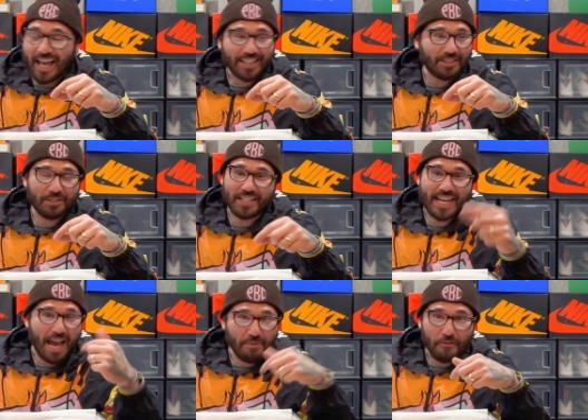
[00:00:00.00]
dude, the
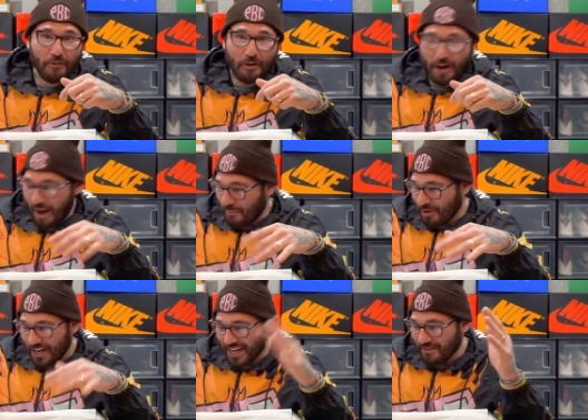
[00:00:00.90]
night before, I
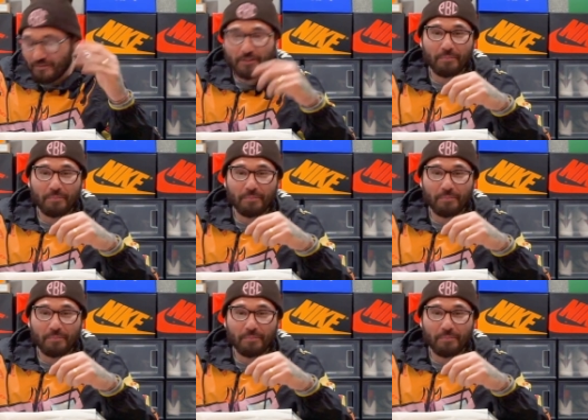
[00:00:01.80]
put in for